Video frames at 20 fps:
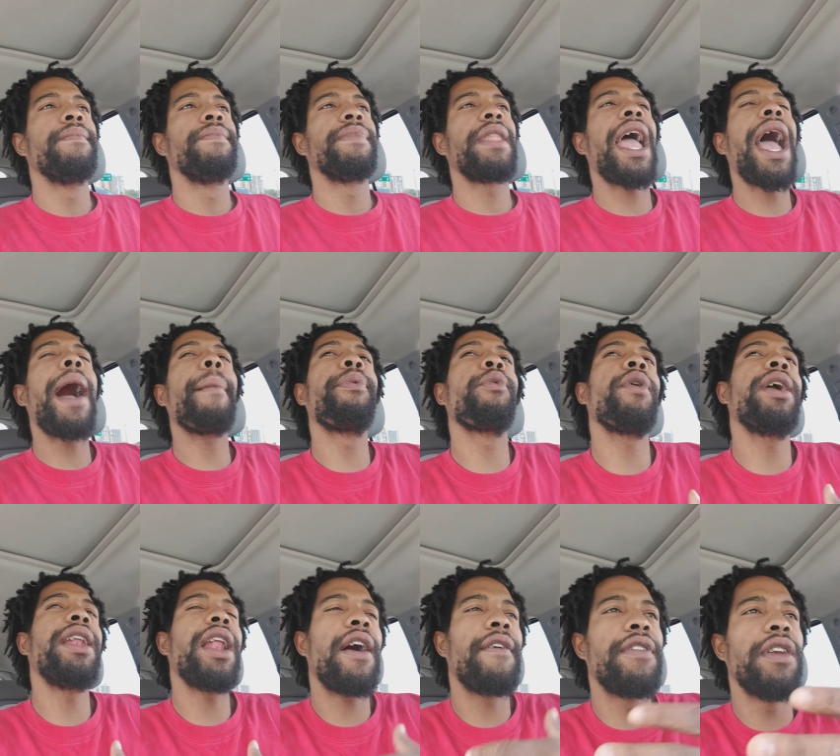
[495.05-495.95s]
They
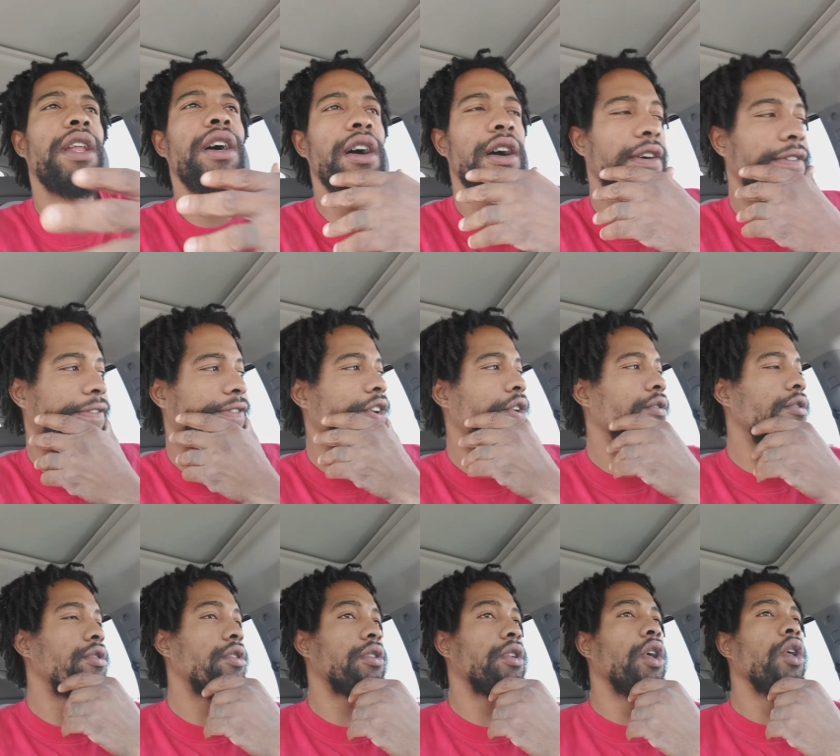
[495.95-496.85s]
operating off love
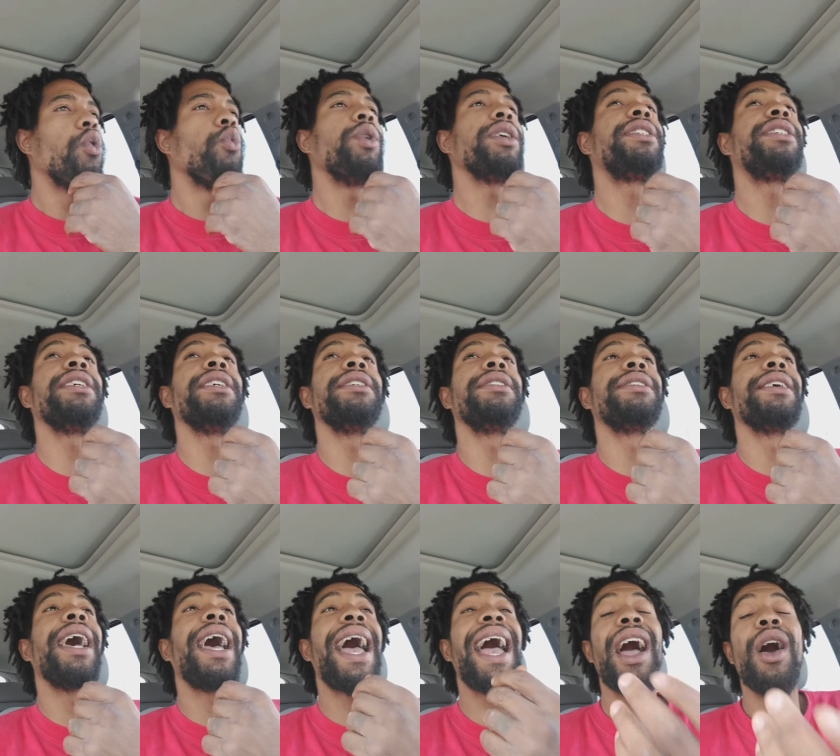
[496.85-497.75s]
first, which is
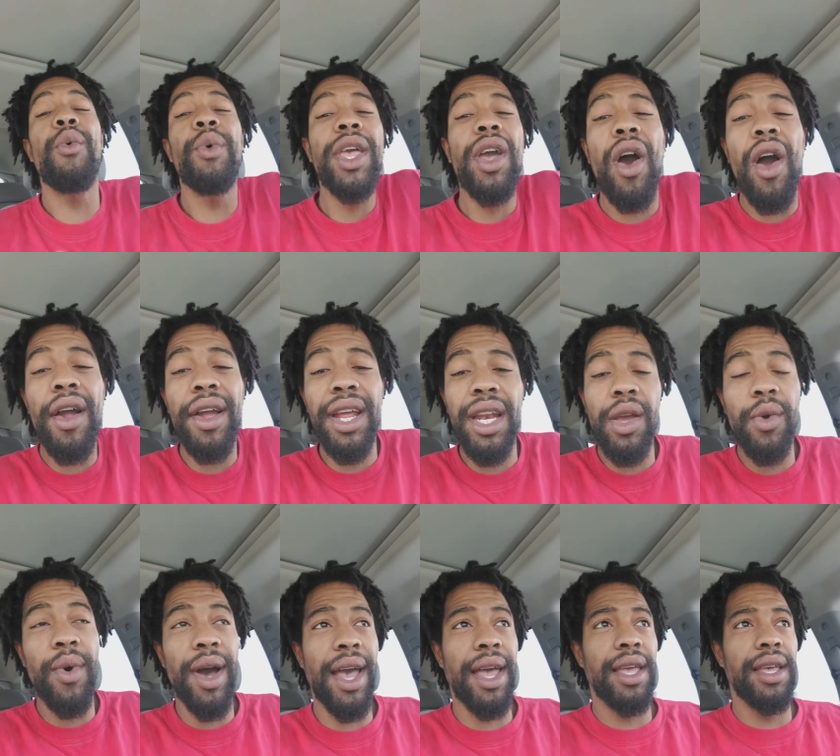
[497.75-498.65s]
how we are
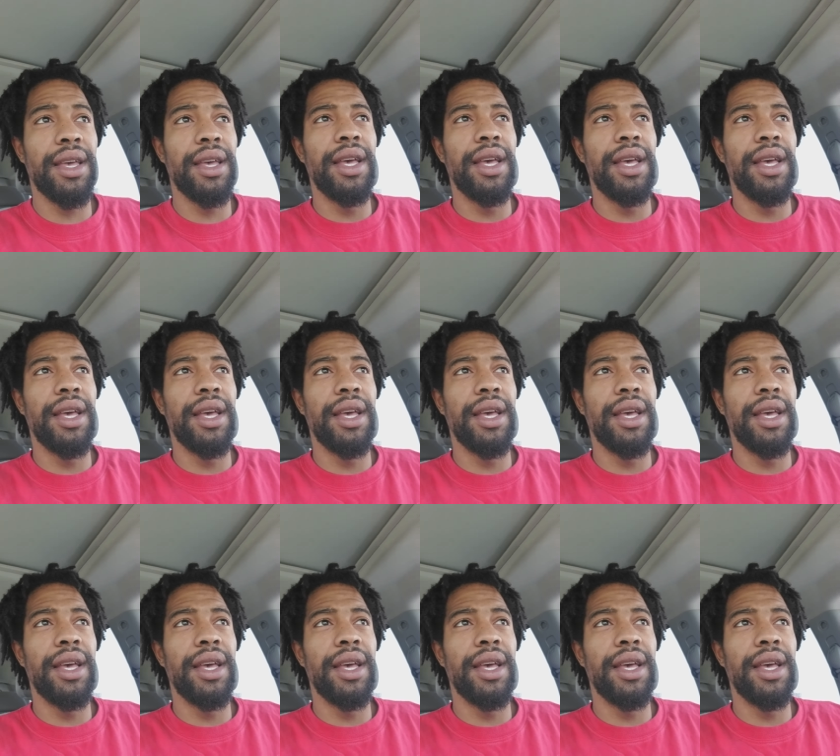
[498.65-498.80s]
anyway.